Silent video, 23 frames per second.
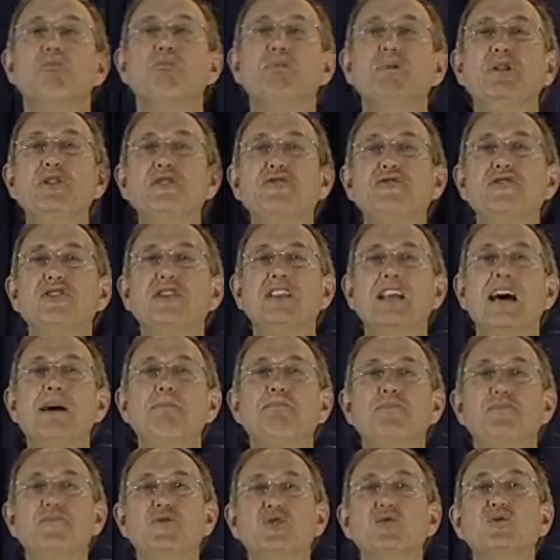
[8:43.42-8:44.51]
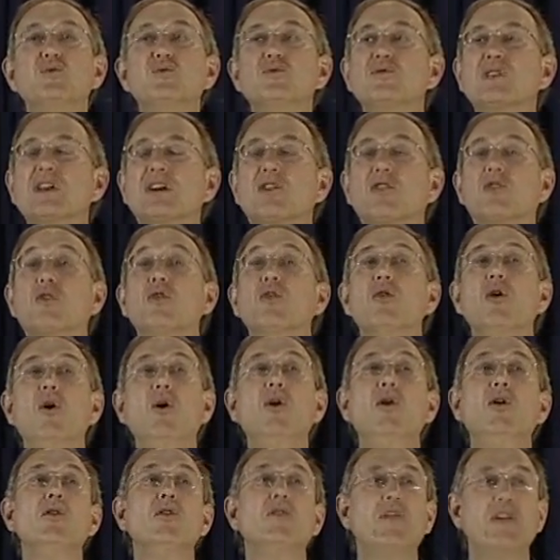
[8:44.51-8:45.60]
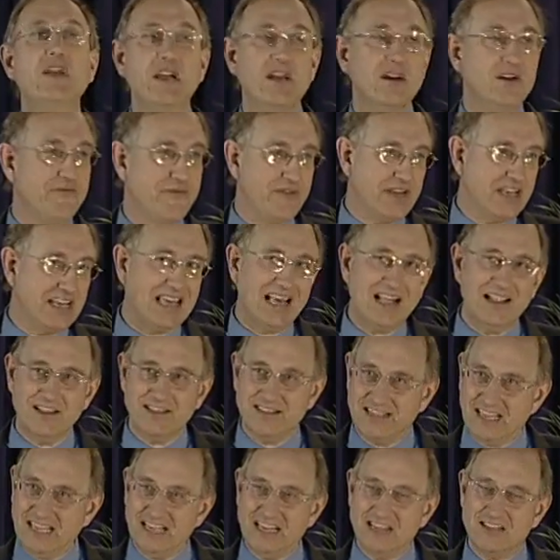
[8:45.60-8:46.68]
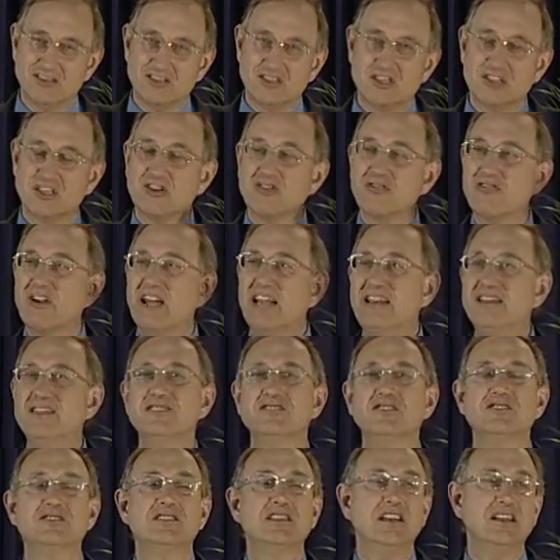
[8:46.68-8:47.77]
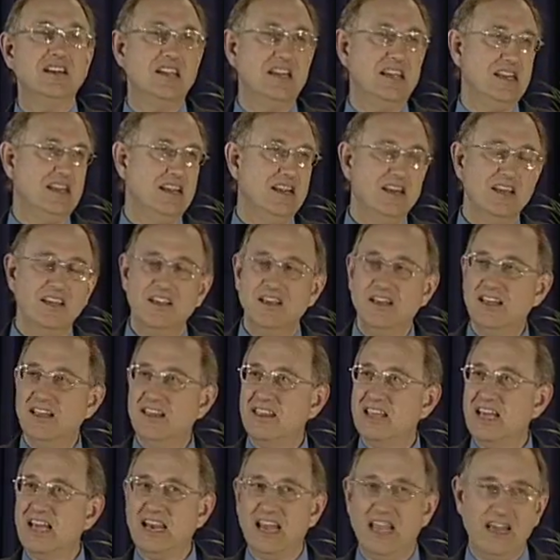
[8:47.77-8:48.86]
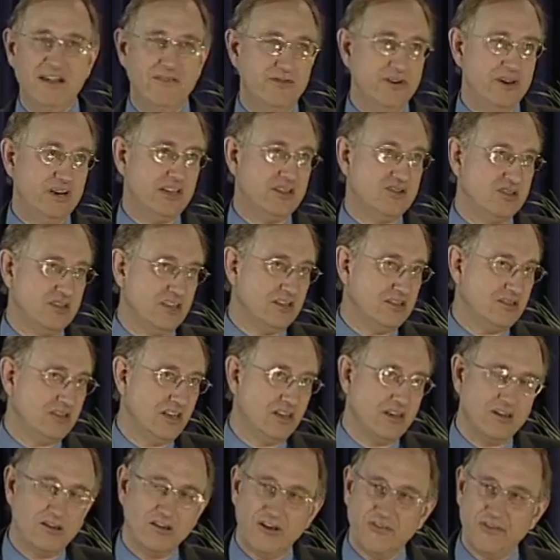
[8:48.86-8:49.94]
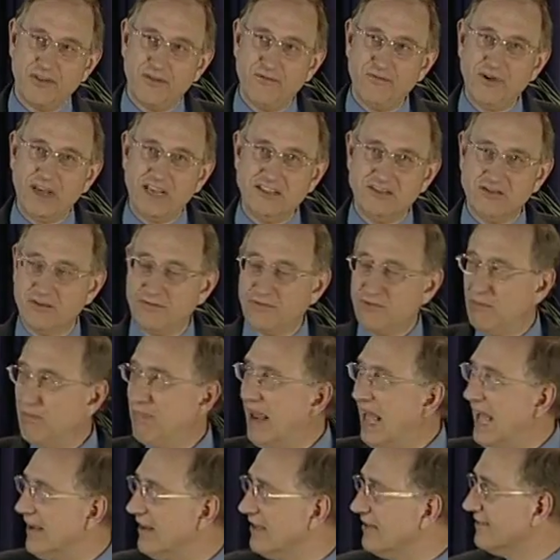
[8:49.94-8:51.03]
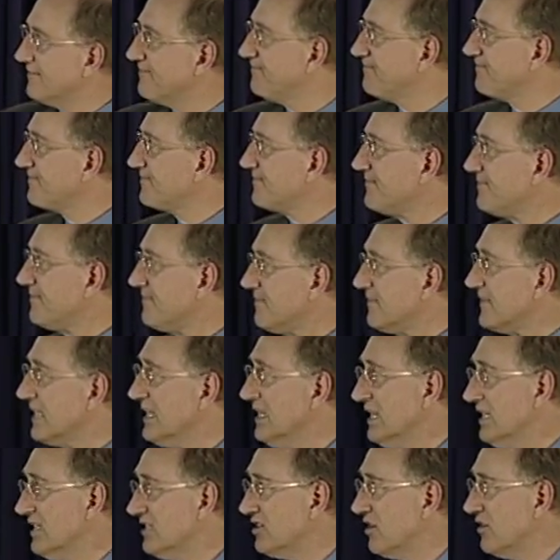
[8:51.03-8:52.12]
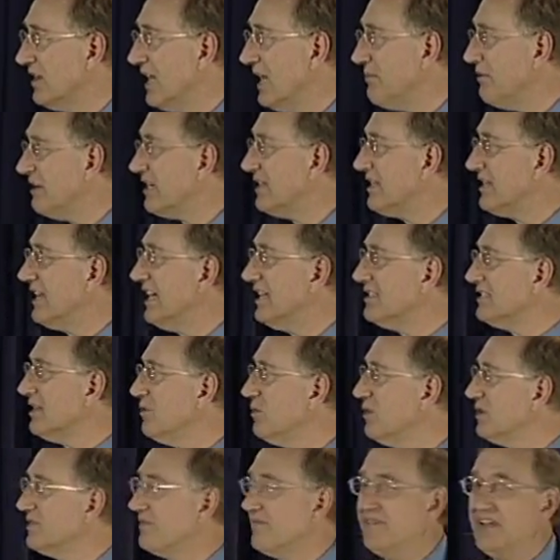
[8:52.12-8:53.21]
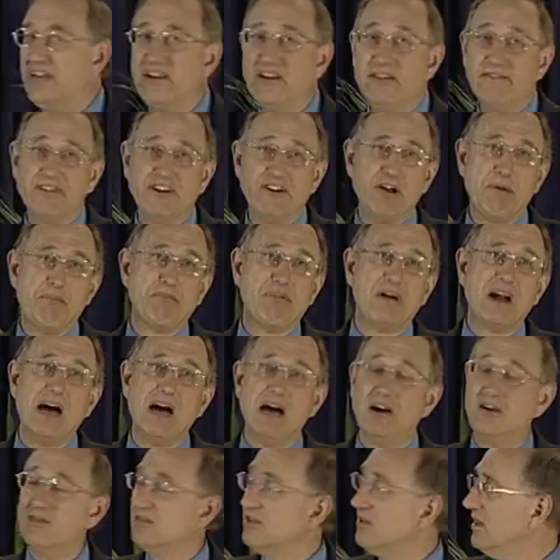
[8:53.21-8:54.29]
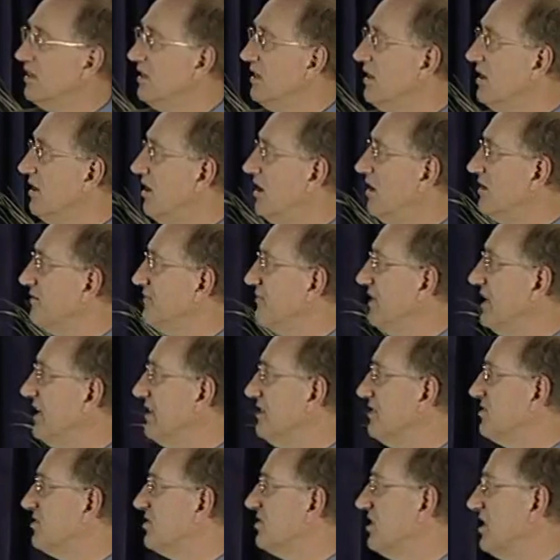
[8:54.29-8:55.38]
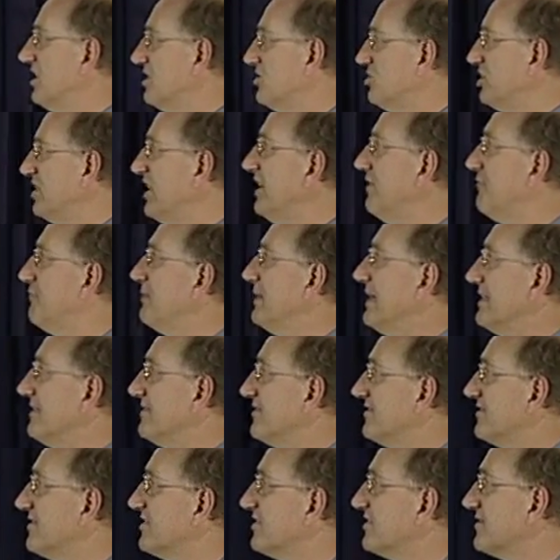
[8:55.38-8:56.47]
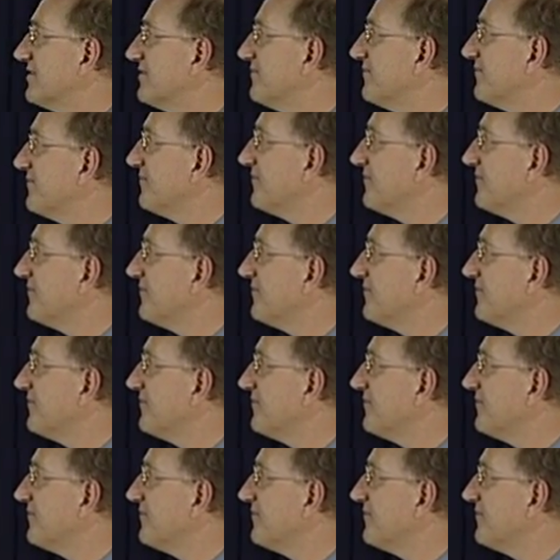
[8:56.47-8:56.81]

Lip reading: built it up to the glory of the Chaldeans, the greatest city that ever existed on the face of the planet. So Nebuchadnezzar was very, very proud of his achievements.